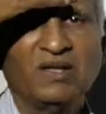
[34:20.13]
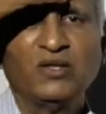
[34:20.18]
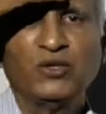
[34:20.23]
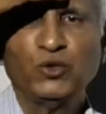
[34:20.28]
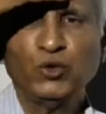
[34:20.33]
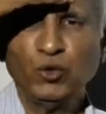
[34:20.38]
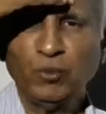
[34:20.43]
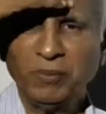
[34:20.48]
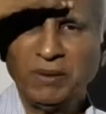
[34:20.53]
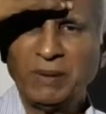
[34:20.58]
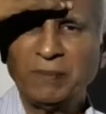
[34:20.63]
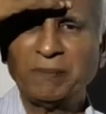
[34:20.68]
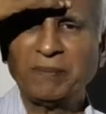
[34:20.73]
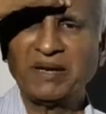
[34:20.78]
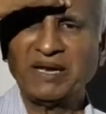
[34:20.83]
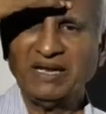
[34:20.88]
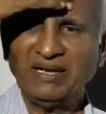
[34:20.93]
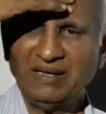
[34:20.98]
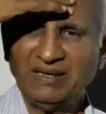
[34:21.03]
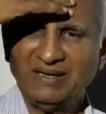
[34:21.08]
Human
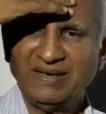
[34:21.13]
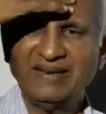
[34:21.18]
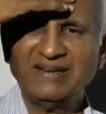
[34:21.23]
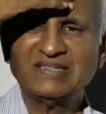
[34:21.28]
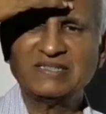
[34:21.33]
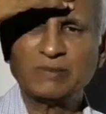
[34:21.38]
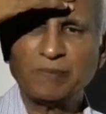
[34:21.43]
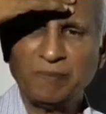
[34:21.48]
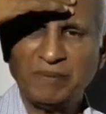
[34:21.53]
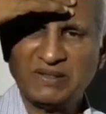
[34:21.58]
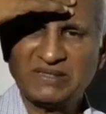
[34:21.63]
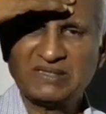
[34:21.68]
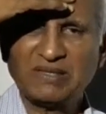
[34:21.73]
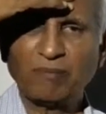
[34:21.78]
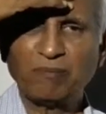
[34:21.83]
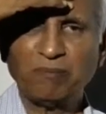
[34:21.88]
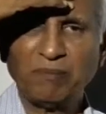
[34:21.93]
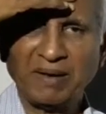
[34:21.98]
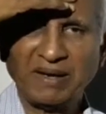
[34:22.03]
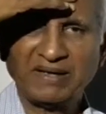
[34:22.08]
brain needs peace
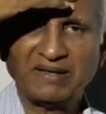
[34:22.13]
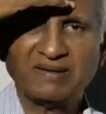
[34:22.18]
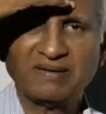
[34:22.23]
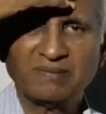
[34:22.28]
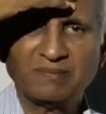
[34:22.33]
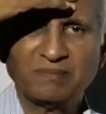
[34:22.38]
of mind.